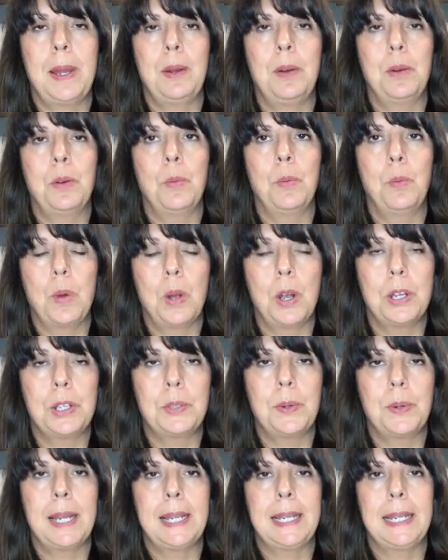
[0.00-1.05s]
me, what
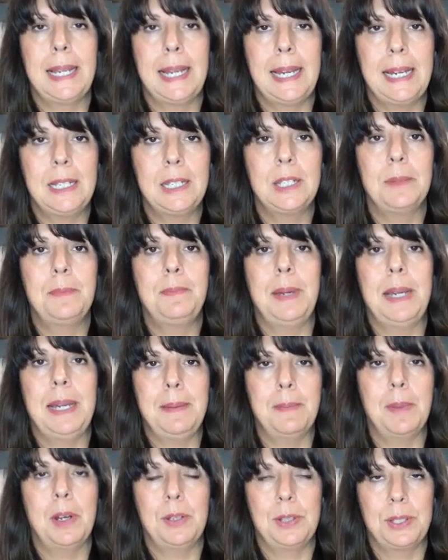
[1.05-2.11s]
do I need to be
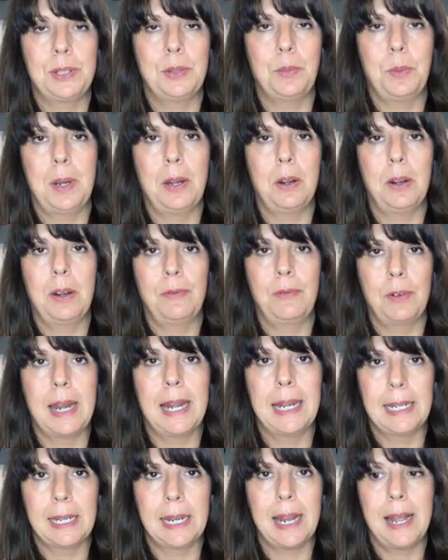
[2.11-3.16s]
most aware of
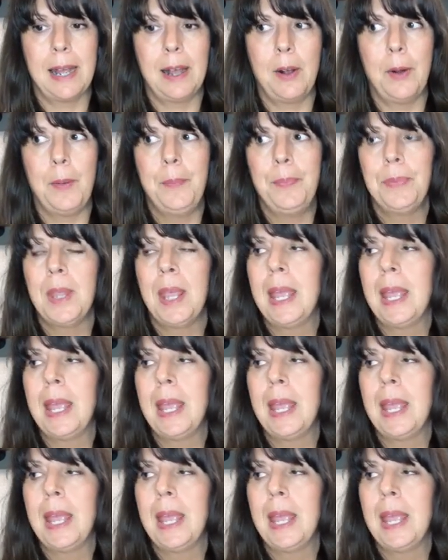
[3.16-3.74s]
right now?